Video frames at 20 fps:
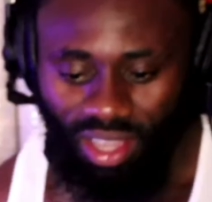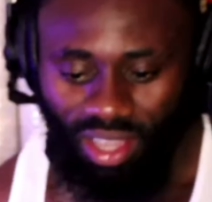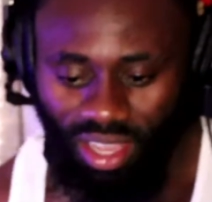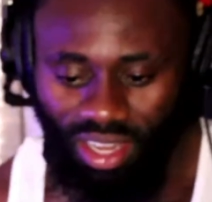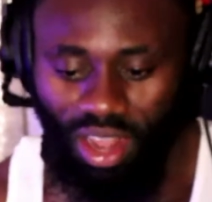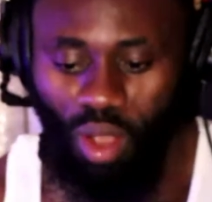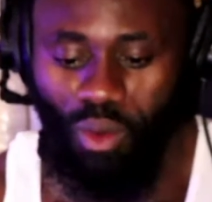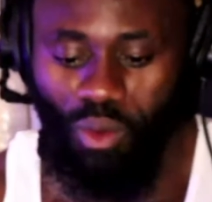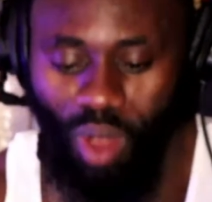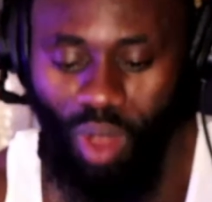
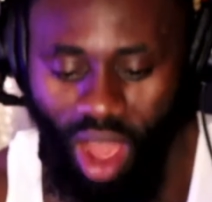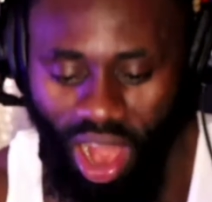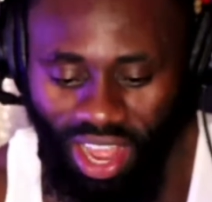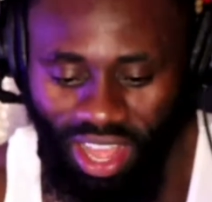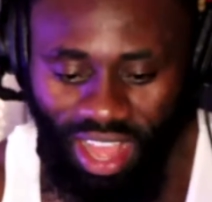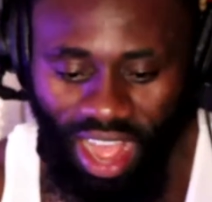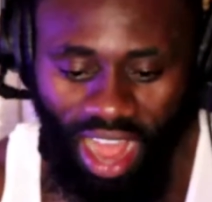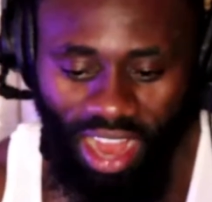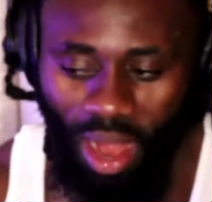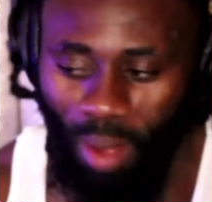the worry
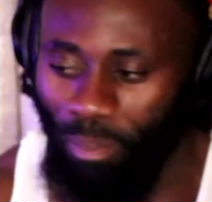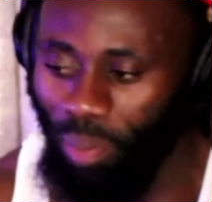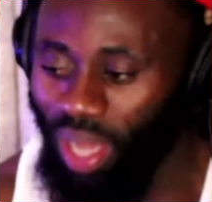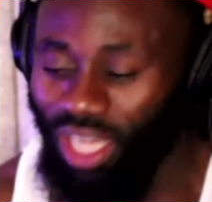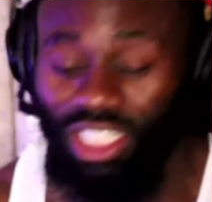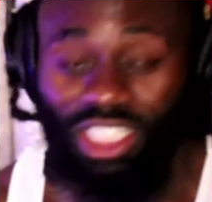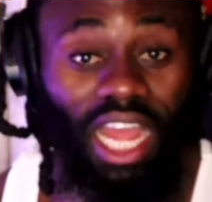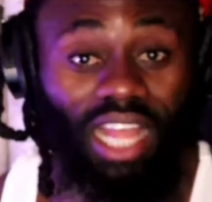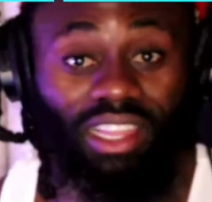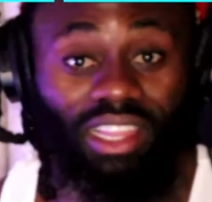gonna pass.
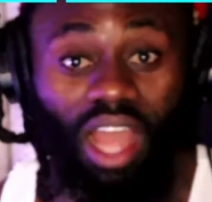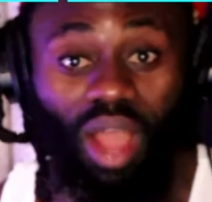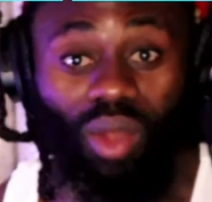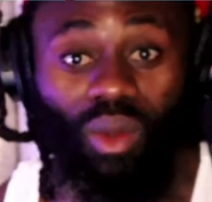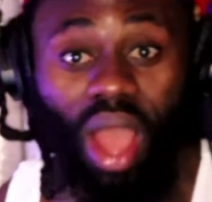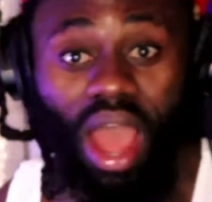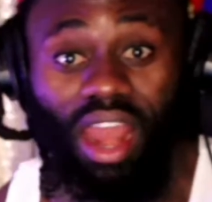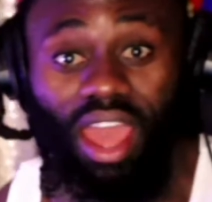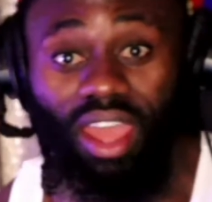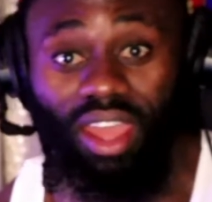
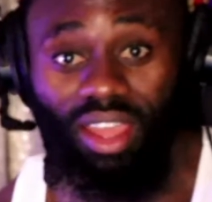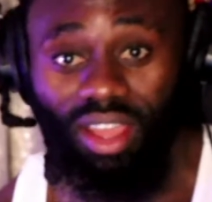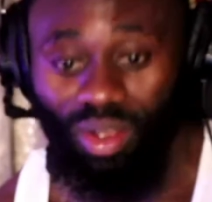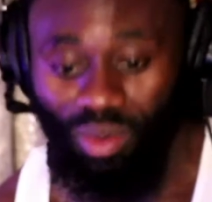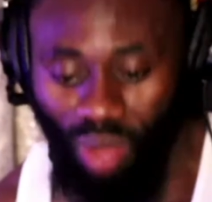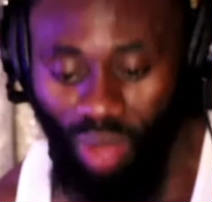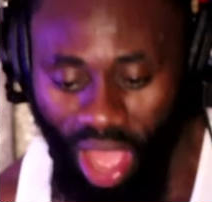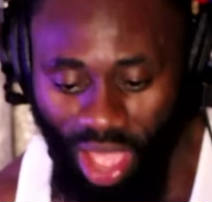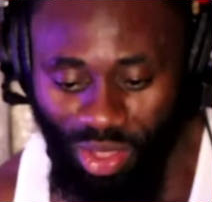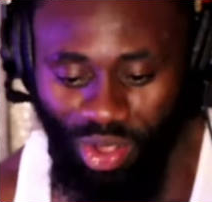Shatawale,
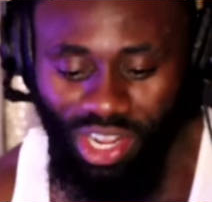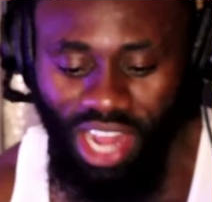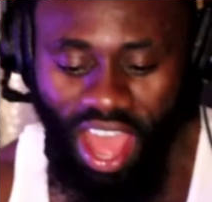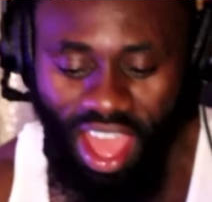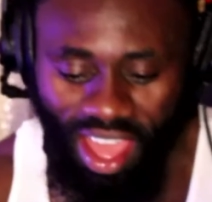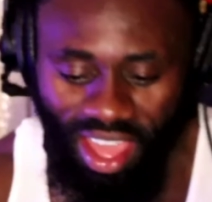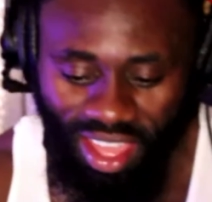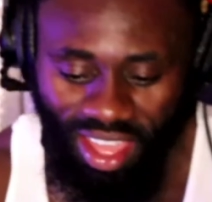where you there?